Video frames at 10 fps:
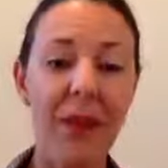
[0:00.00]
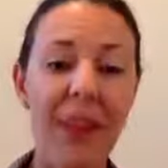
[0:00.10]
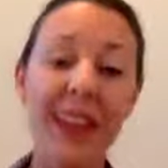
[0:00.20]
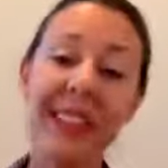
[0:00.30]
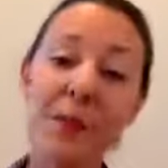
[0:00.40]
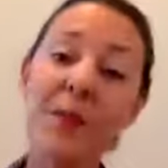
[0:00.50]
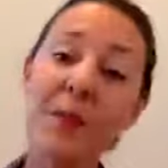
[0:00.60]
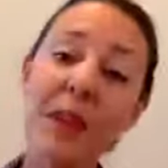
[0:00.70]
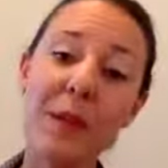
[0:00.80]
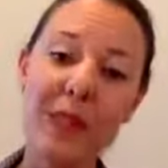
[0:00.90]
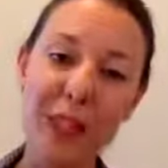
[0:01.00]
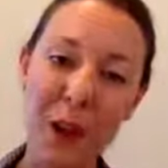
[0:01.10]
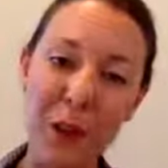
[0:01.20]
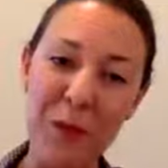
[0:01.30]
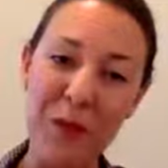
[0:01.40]
except sometimes they
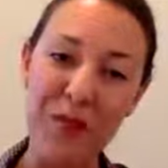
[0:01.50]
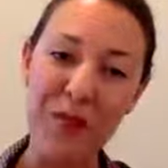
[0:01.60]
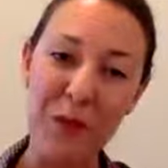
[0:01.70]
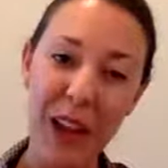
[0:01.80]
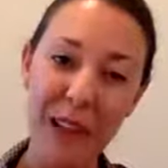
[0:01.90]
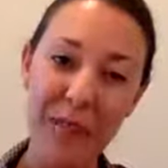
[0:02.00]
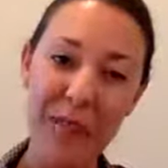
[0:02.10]
don't, right?